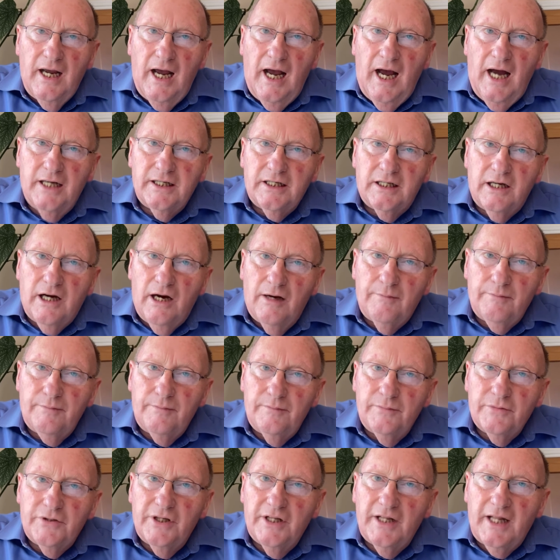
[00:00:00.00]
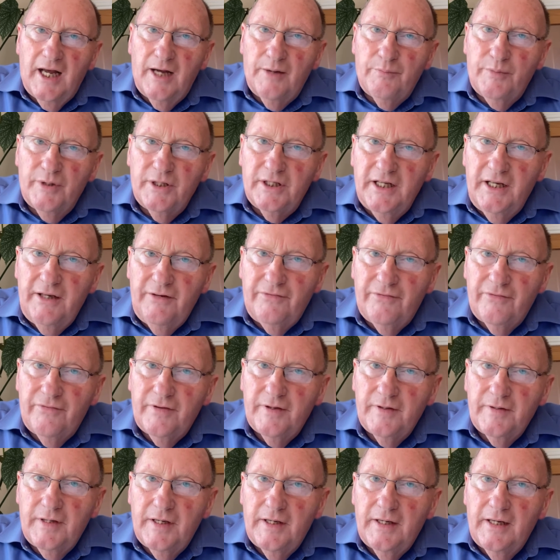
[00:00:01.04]
and come to that belief
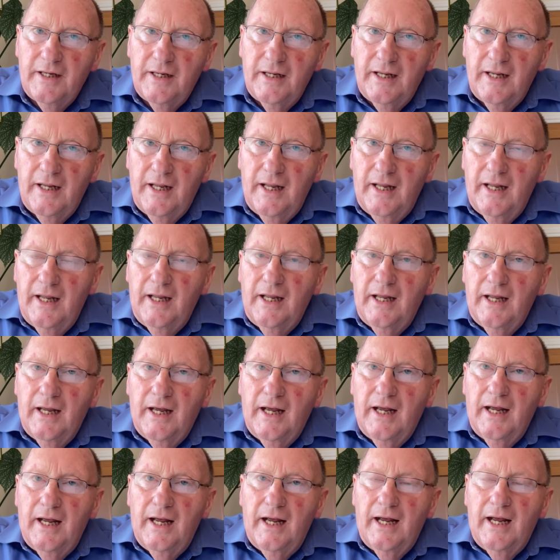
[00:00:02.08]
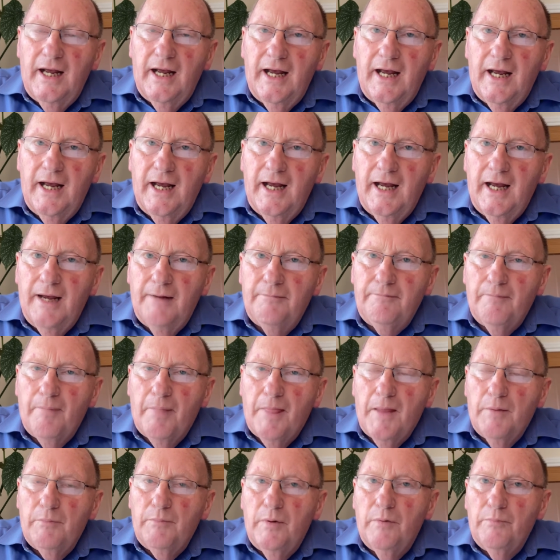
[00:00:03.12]
by
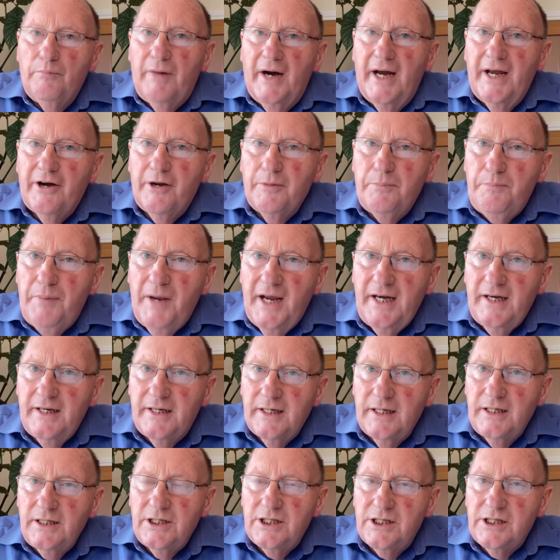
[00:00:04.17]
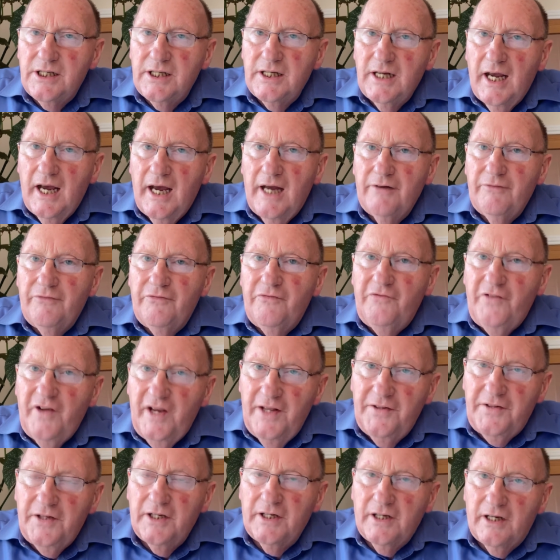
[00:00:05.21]
repentance and
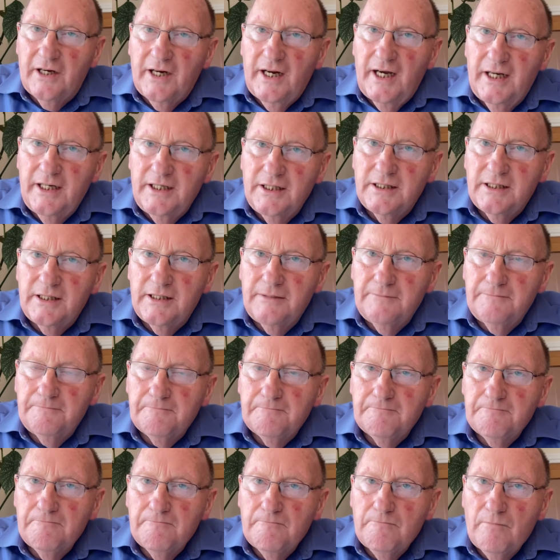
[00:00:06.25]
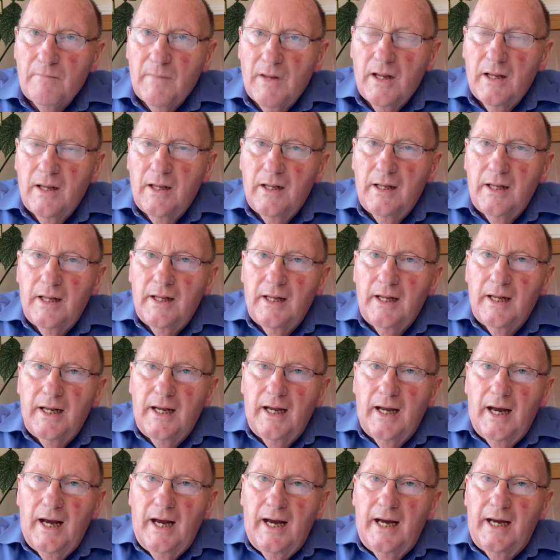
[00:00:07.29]
faith in Christ.
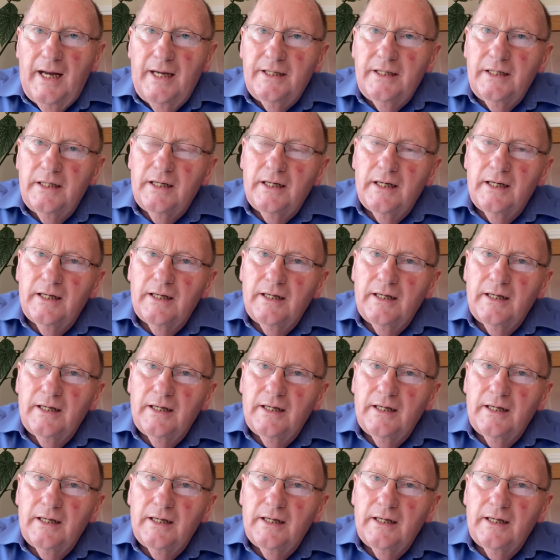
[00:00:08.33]
And